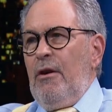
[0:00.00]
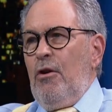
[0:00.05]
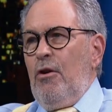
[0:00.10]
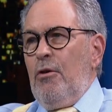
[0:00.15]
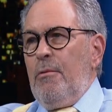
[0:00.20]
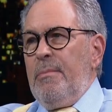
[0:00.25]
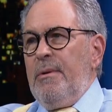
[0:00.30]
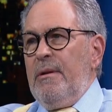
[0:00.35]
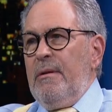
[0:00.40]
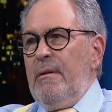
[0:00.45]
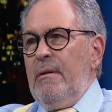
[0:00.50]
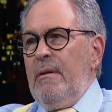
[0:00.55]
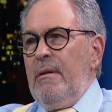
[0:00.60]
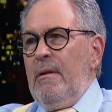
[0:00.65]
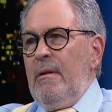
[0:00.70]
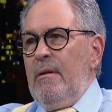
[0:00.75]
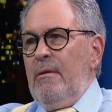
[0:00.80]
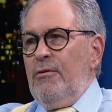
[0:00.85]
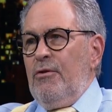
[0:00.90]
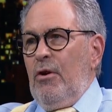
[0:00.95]
of the urban
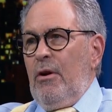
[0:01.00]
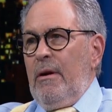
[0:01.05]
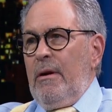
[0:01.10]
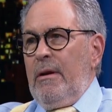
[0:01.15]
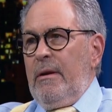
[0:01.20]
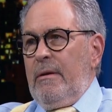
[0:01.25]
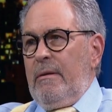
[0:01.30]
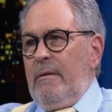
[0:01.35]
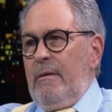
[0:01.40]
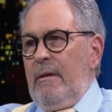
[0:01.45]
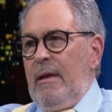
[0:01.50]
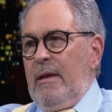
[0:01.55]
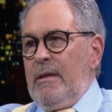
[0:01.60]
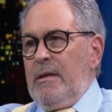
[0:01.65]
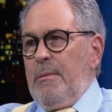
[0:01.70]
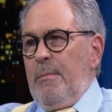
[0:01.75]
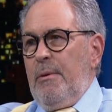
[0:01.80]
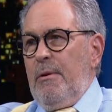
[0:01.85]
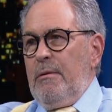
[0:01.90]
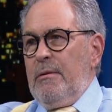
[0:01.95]
target,
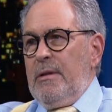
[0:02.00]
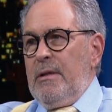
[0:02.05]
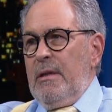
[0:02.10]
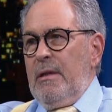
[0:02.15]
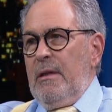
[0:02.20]
as opposed to